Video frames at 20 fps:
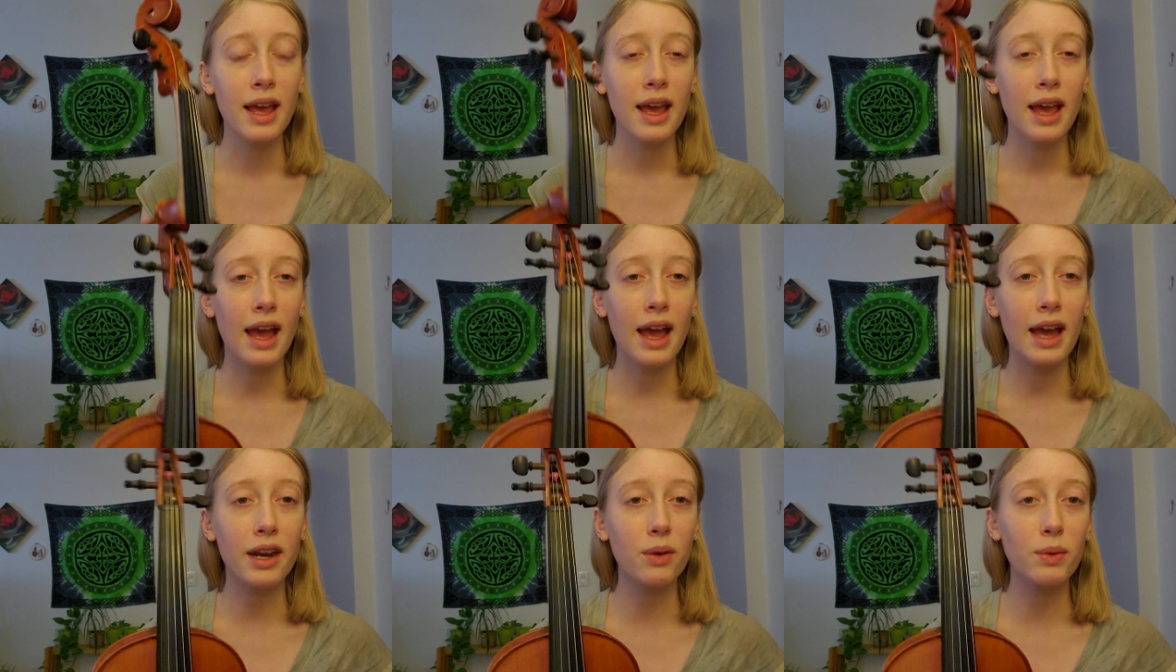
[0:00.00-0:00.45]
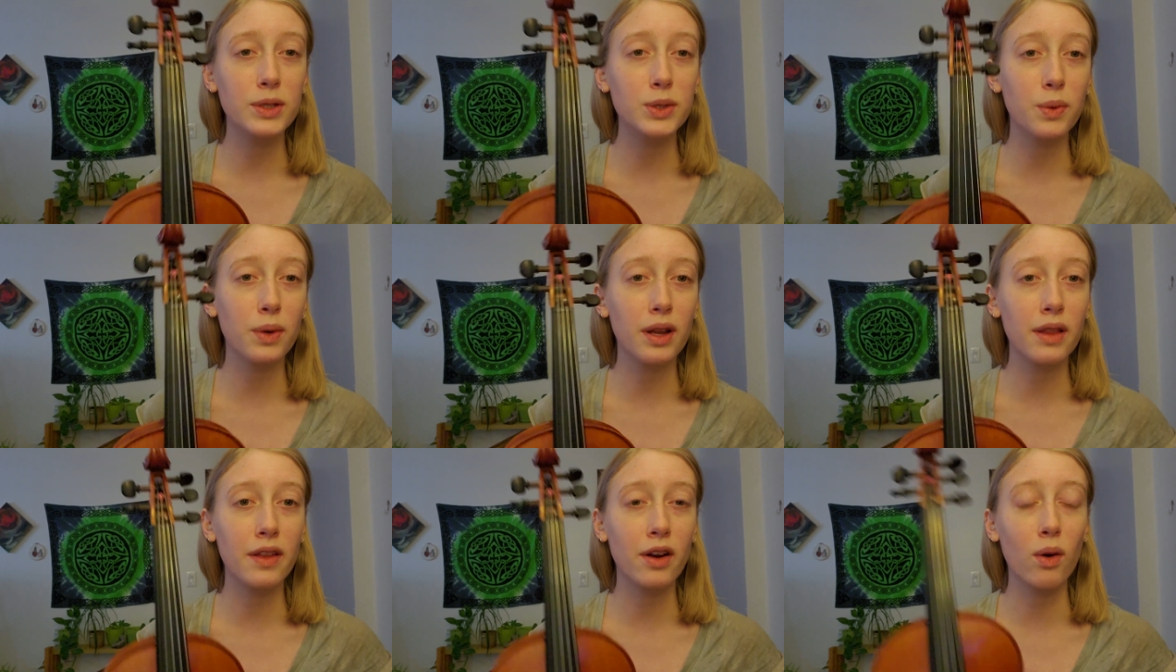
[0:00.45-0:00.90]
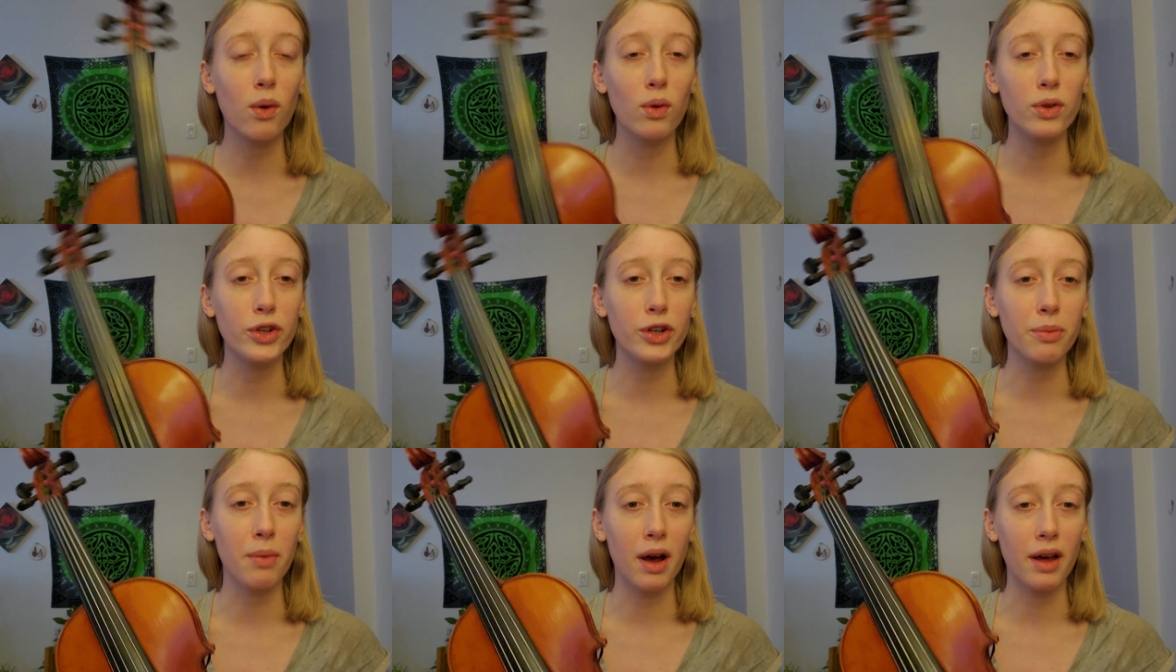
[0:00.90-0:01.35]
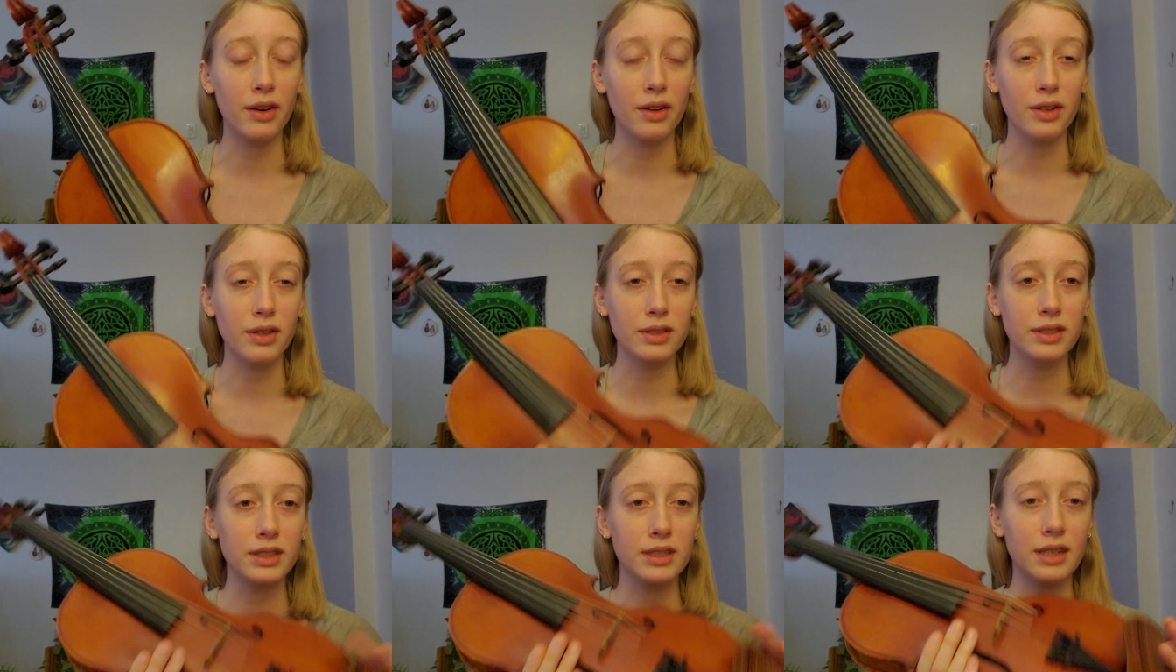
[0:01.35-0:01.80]
and it was one of their older
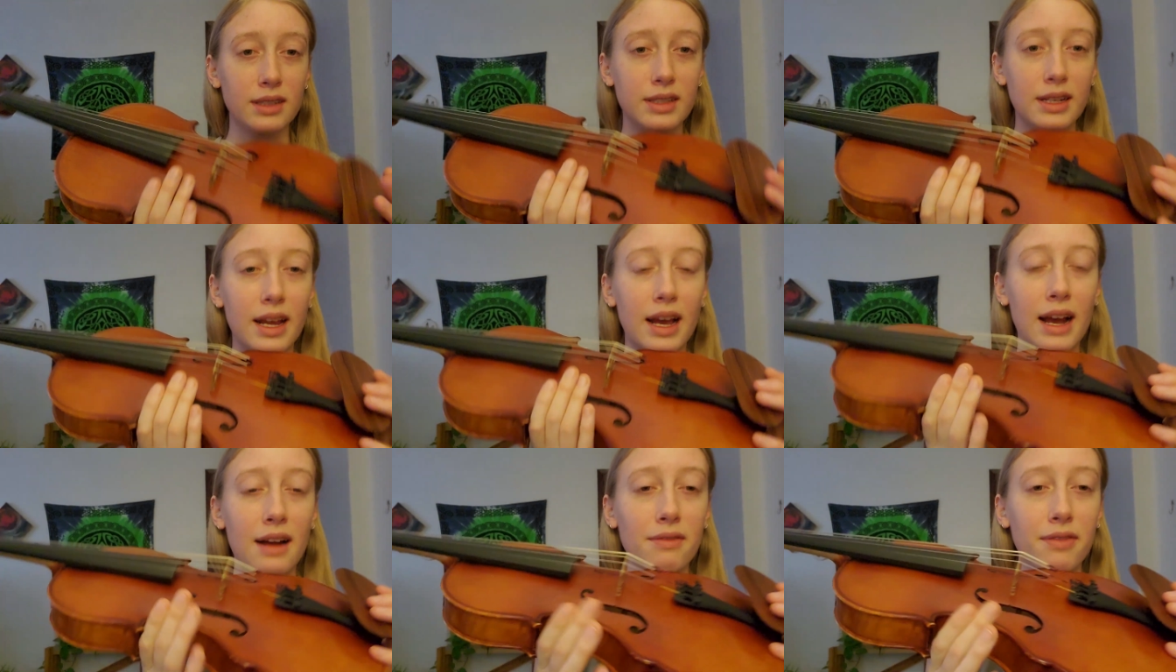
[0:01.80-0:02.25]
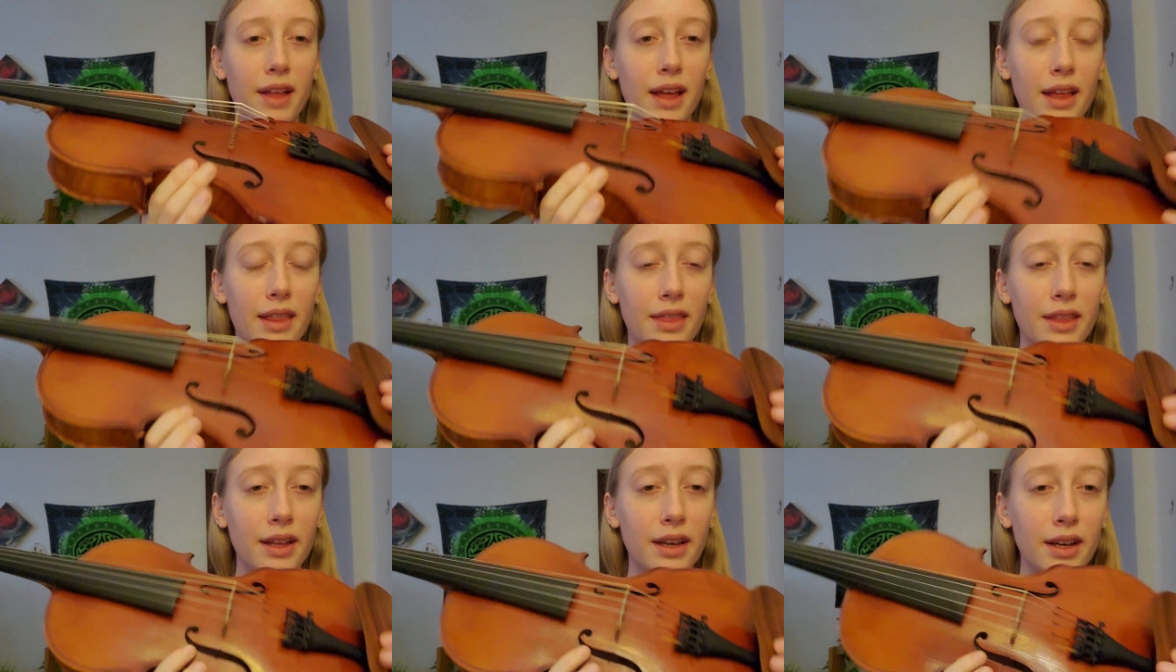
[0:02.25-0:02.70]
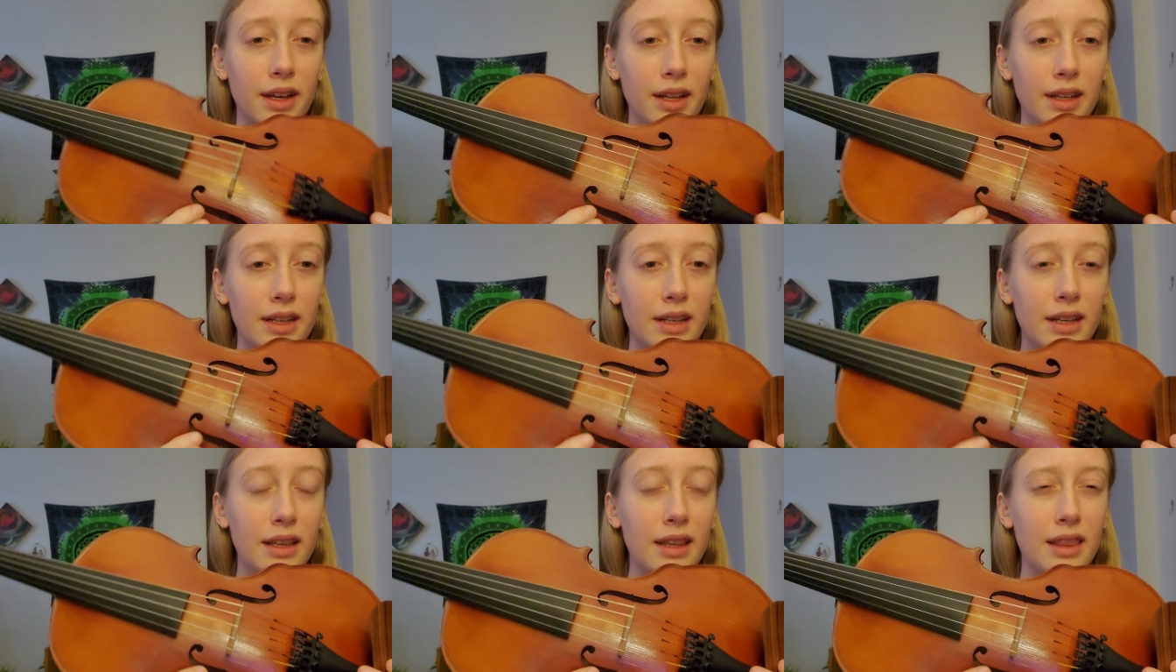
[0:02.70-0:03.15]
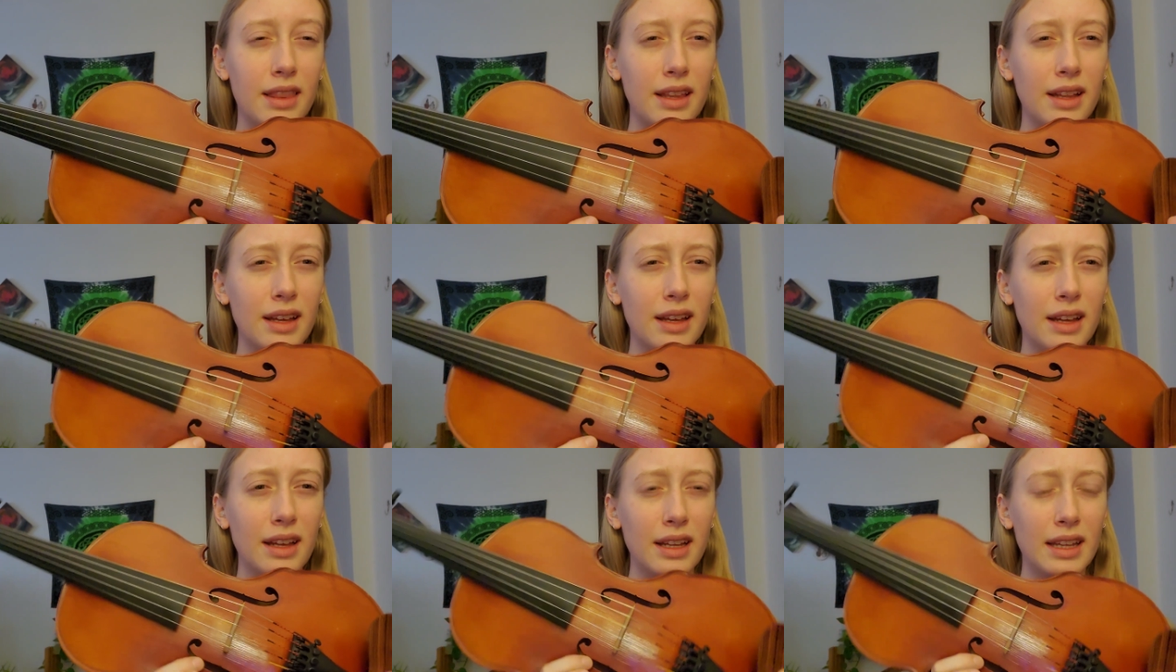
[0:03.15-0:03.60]
models. It doesn't have like
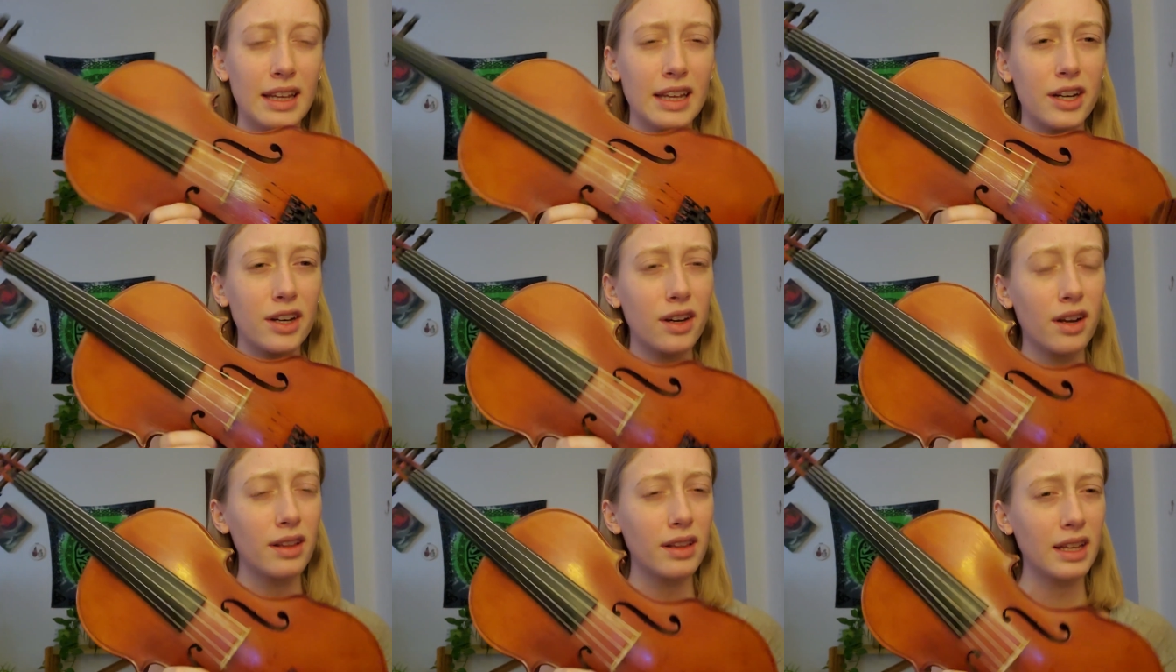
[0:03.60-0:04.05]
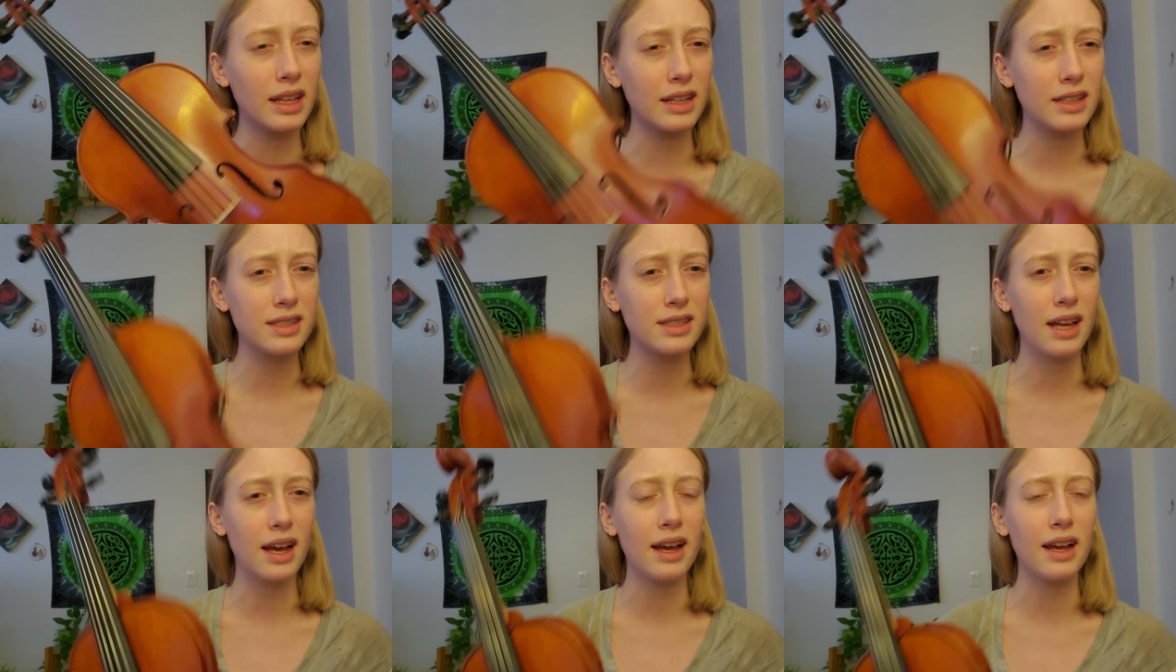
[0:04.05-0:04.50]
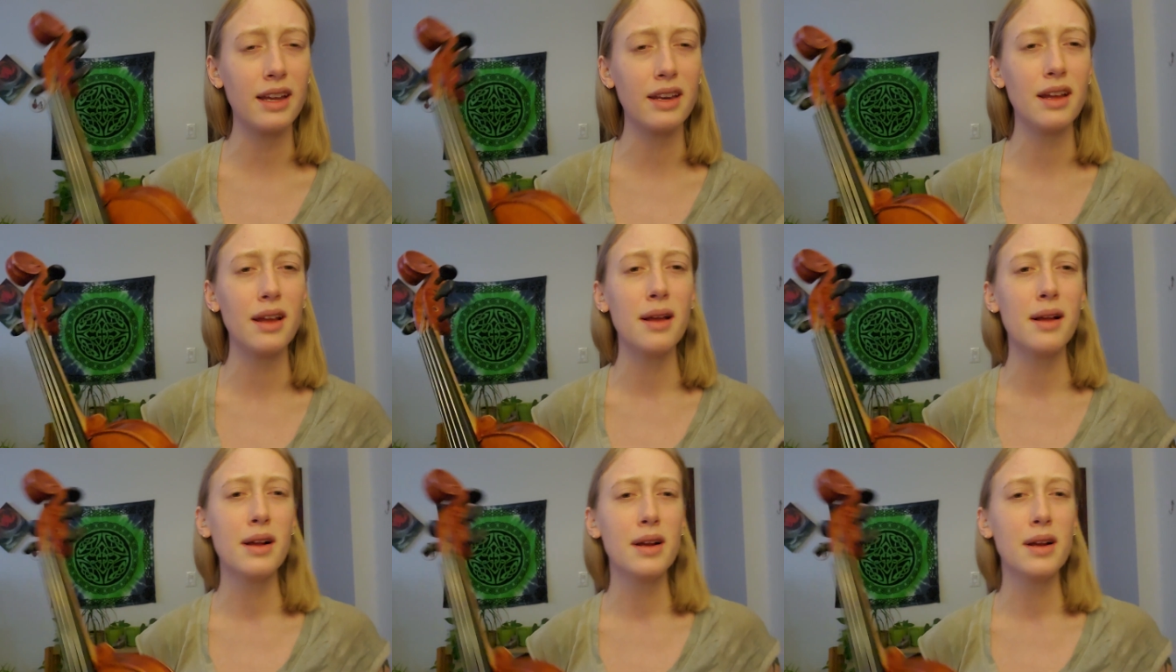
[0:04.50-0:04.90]
the year on the inside,